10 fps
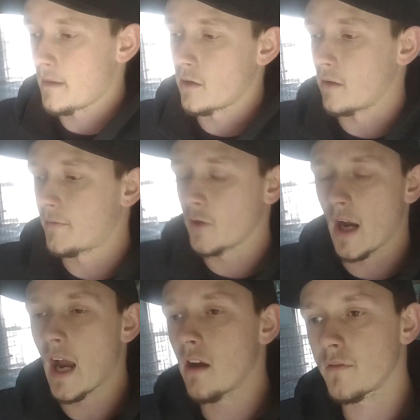if you're
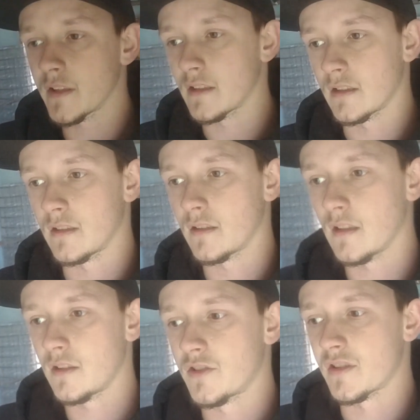having
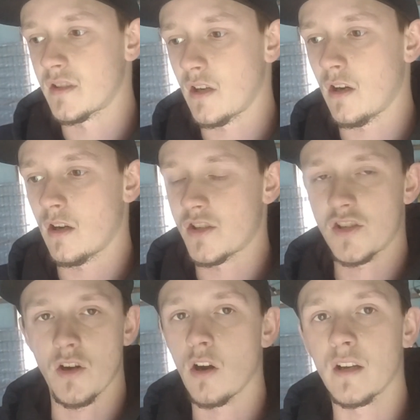just a
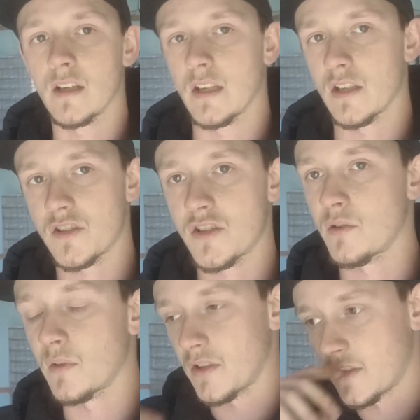starting
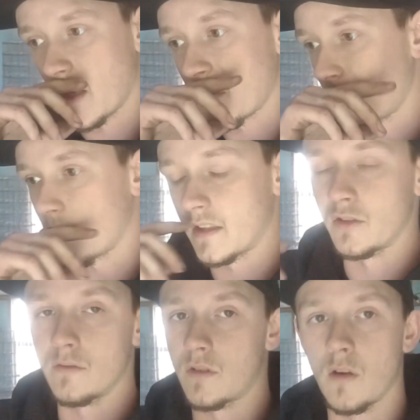issue in general
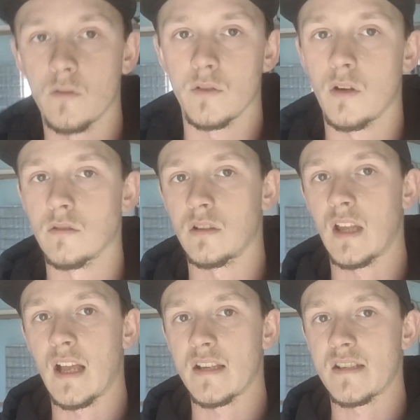and you don't know the
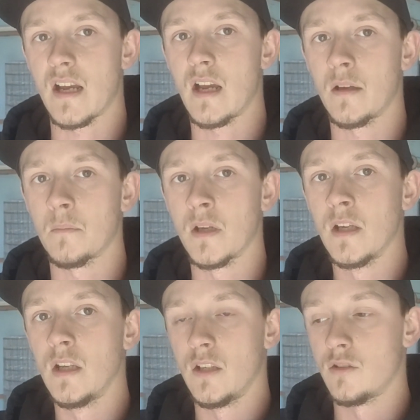last time
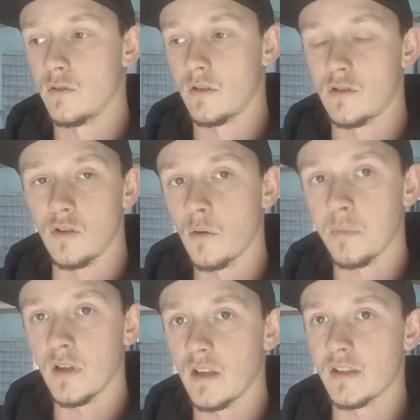your glow
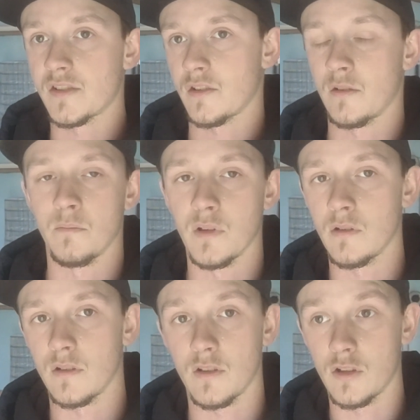plugs or your
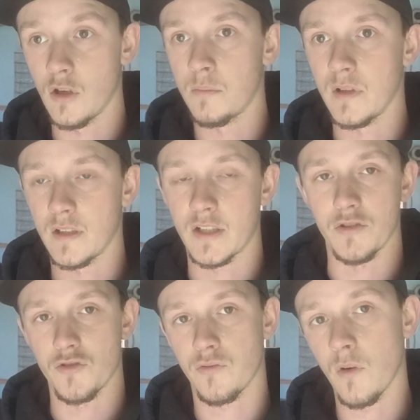glow plug
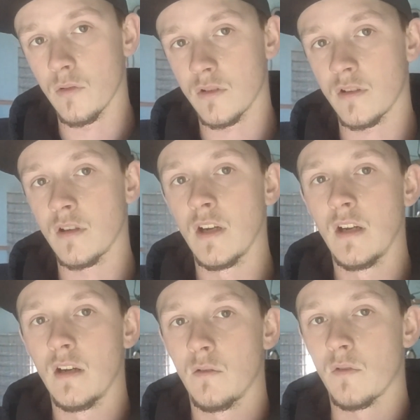controller
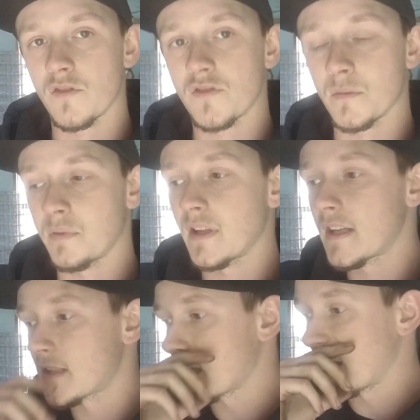was
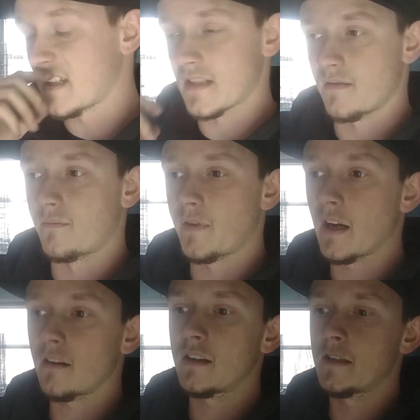replaced, it is a
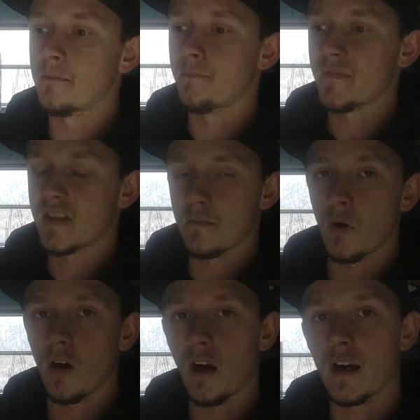very
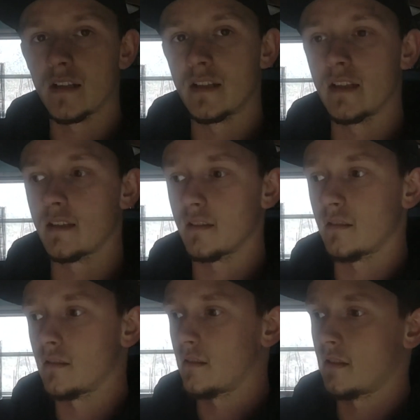smart
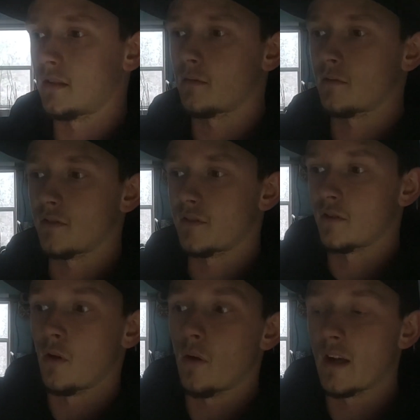idea in order to
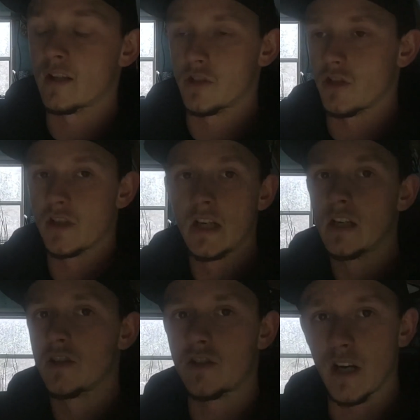go ahead and just
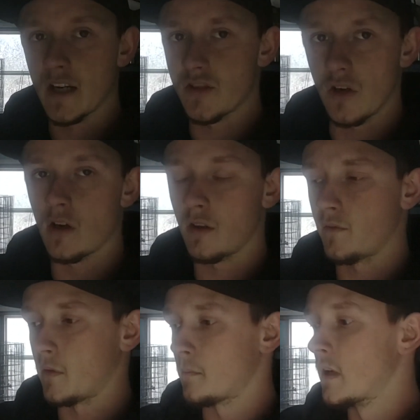change all
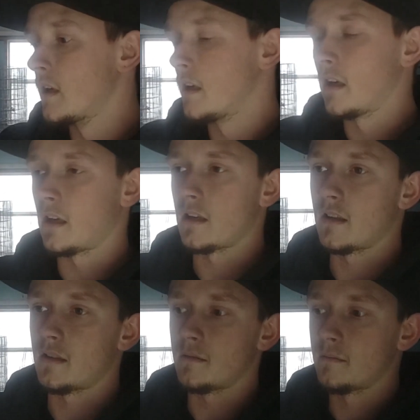of them.
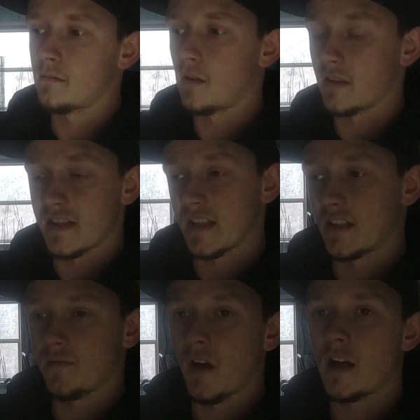On a
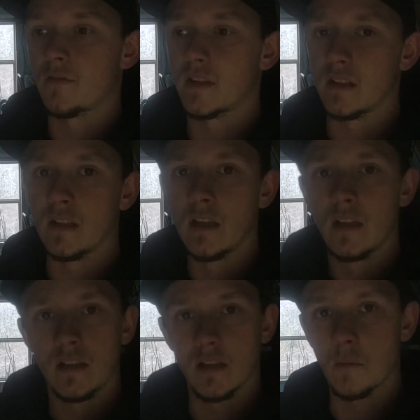6.5, the
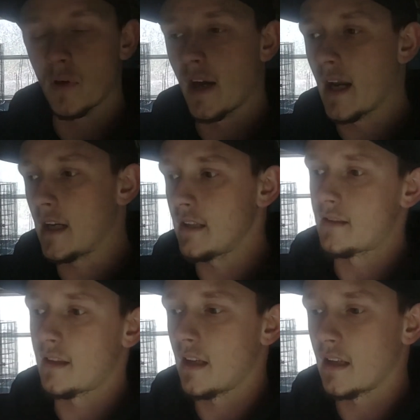number
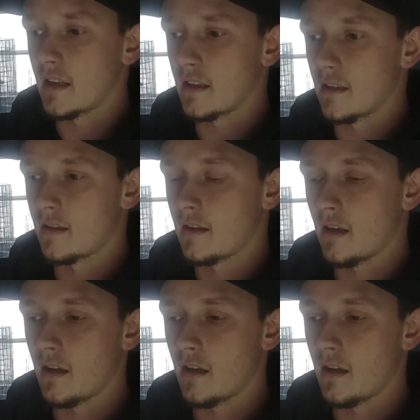8 and